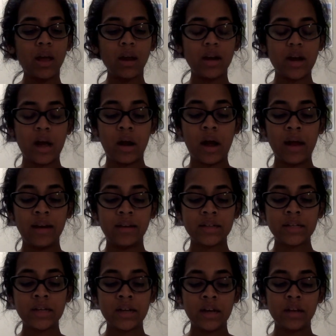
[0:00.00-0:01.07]
Now, and
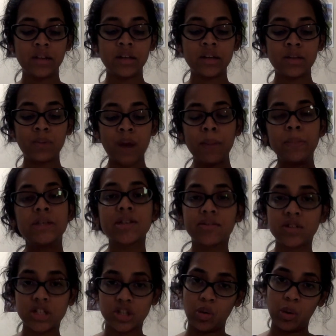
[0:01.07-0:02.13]
the premise of
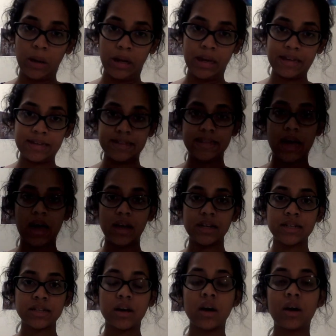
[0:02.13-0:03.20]
the story is
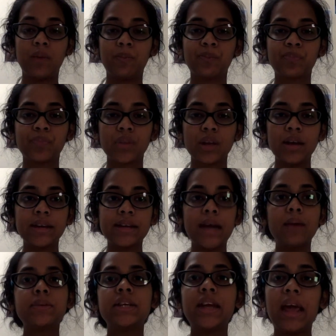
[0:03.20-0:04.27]
that
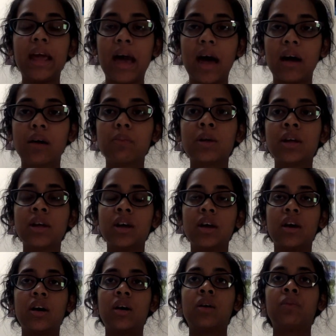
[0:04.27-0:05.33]
Captain Ahab,
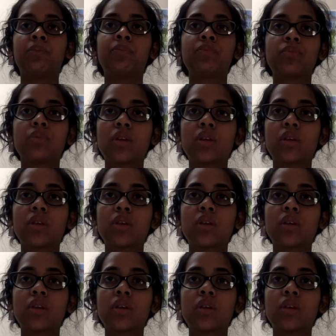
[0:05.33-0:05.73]
um,